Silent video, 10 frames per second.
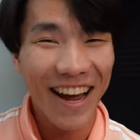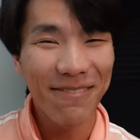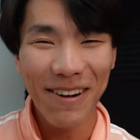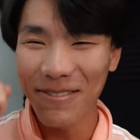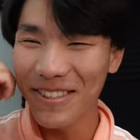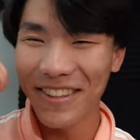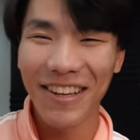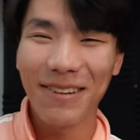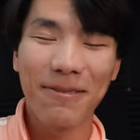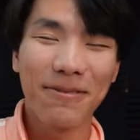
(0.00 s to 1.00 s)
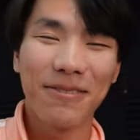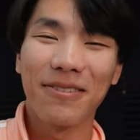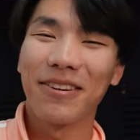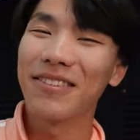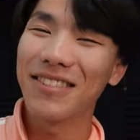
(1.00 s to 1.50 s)
I, I wasn't thinking about
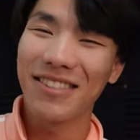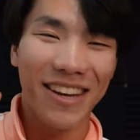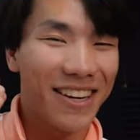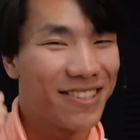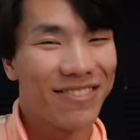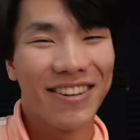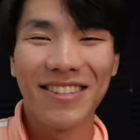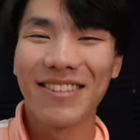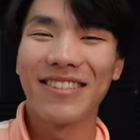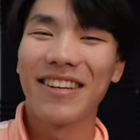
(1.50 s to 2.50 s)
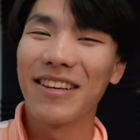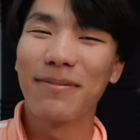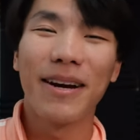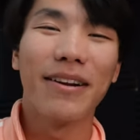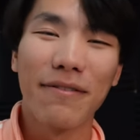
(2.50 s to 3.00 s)
recording. I was just, I just wanted to say
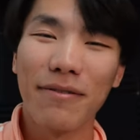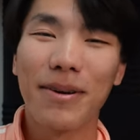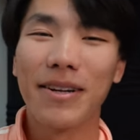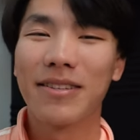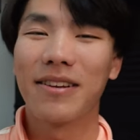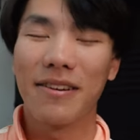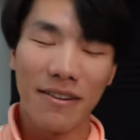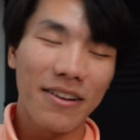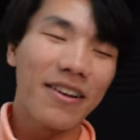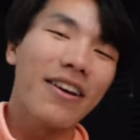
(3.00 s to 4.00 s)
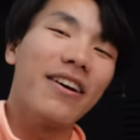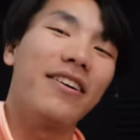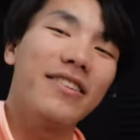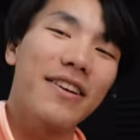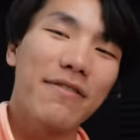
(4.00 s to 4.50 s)
goodbye to everybody. So,
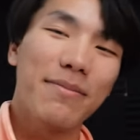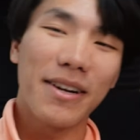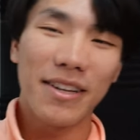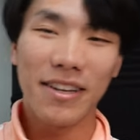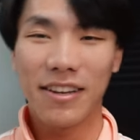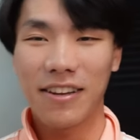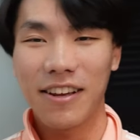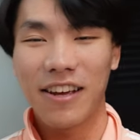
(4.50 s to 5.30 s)
hugged everybody.